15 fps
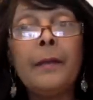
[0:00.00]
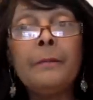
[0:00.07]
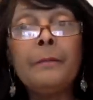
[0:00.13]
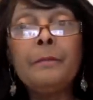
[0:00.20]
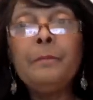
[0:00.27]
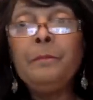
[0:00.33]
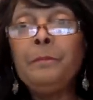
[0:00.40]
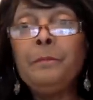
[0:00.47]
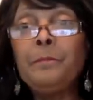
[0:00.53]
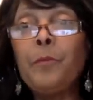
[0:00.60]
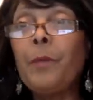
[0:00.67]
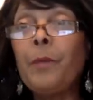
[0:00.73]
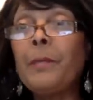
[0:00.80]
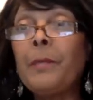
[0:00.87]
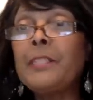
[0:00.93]

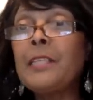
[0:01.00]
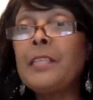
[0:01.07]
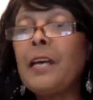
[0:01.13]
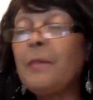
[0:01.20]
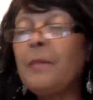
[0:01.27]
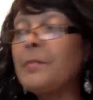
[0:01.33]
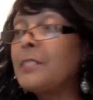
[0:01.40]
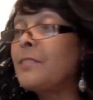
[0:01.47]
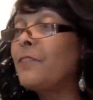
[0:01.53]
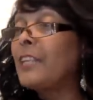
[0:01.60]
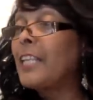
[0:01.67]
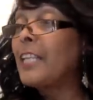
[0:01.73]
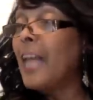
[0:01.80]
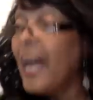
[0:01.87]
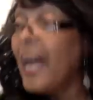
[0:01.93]
Boy, my time is
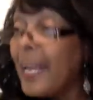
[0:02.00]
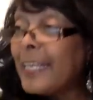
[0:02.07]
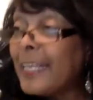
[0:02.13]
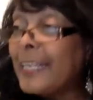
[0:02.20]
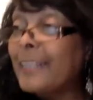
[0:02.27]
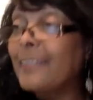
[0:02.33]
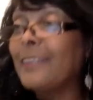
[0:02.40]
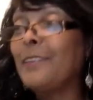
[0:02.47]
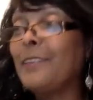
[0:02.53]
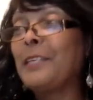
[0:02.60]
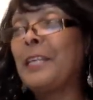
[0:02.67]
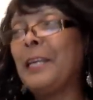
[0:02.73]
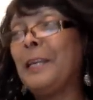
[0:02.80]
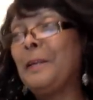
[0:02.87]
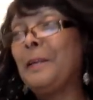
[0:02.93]
flying. Okay.